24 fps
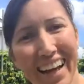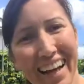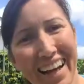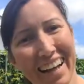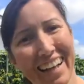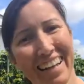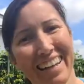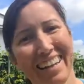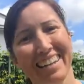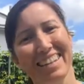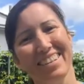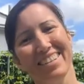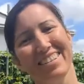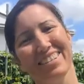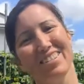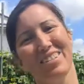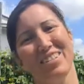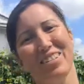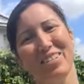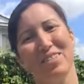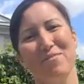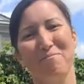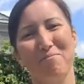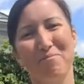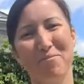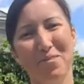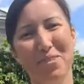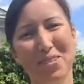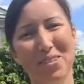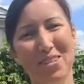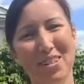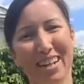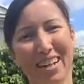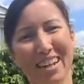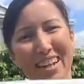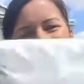Hello, good
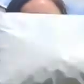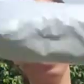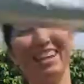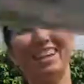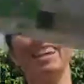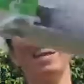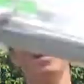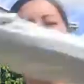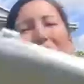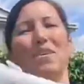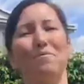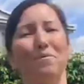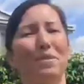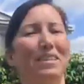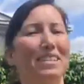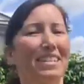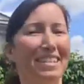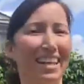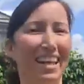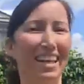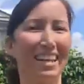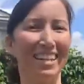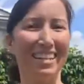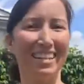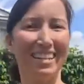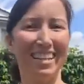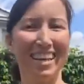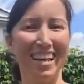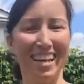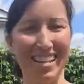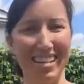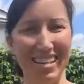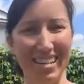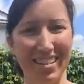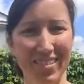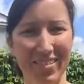morning, happy Saturday
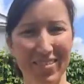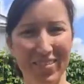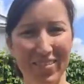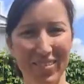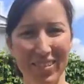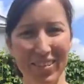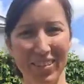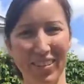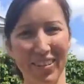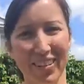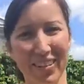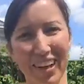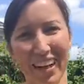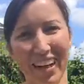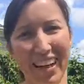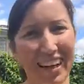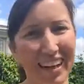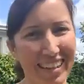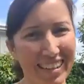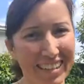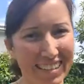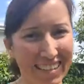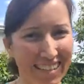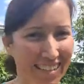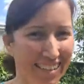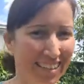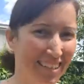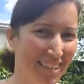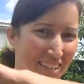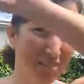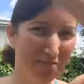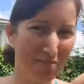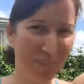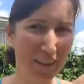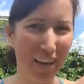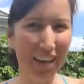if you are in
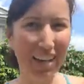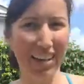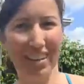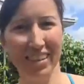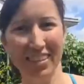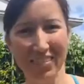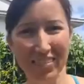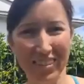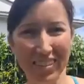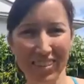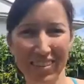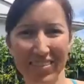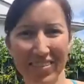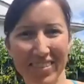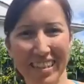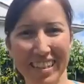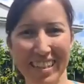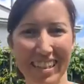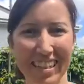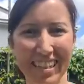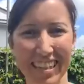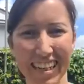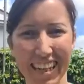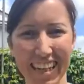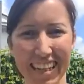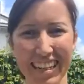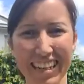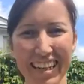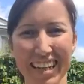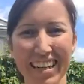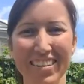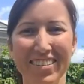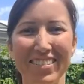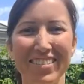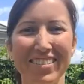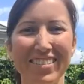this part of the world where it's
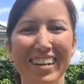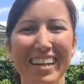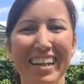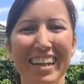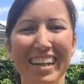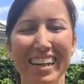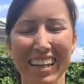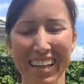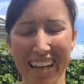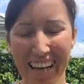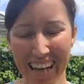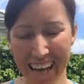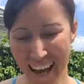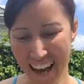Saturday already.